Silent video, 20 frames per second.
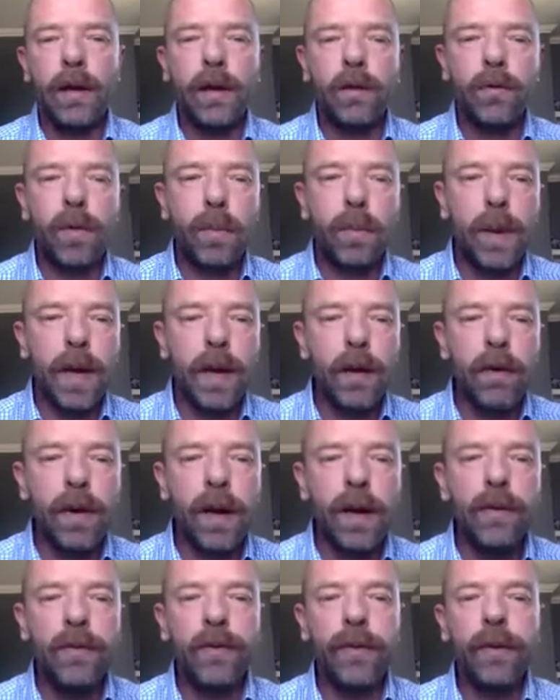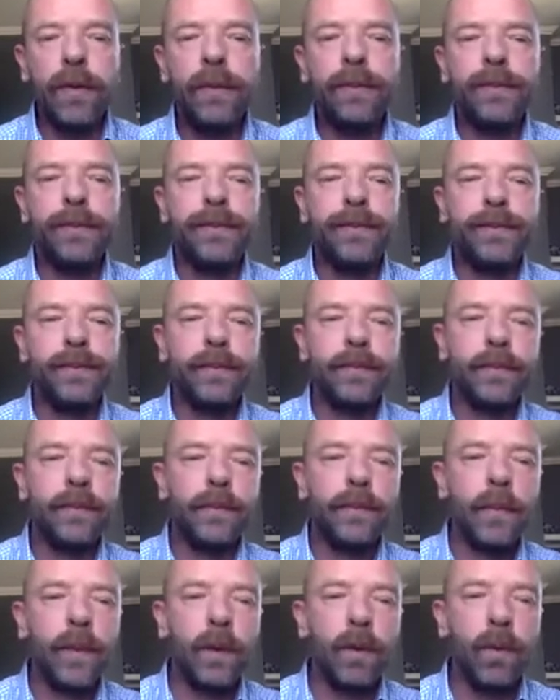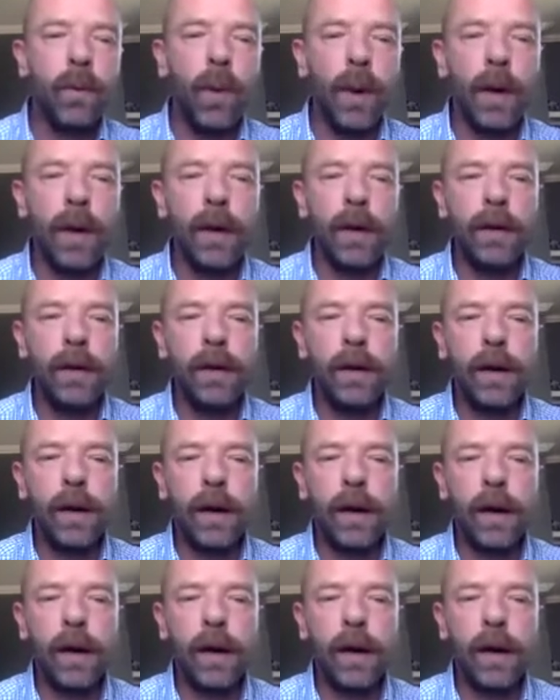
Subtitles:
at repeat arrays, where